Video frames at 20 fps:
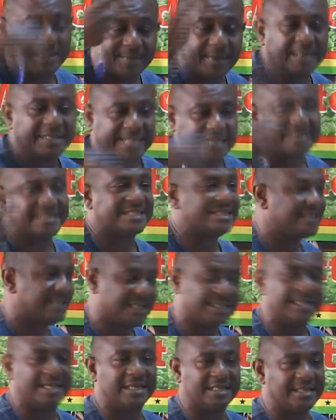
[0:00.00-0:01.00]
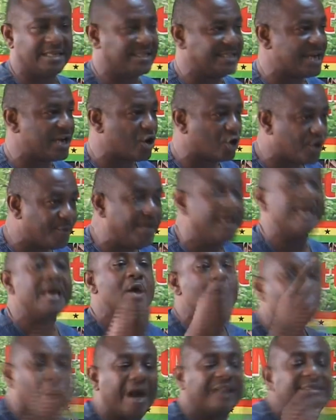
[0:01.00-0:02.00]
the monetization in the economy,
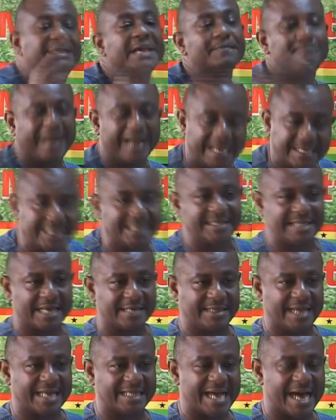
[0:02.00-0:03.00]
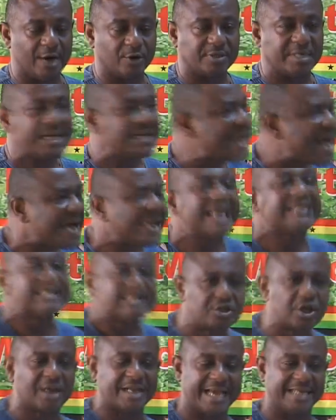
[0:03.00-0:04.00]
one thing balances the other out. In our case,
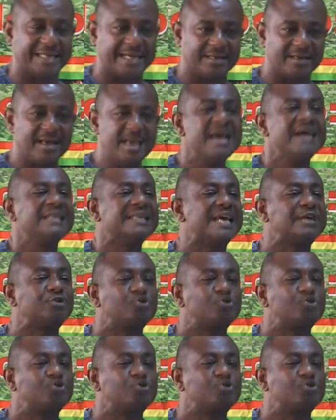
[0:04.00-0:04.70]
it's not like that. There's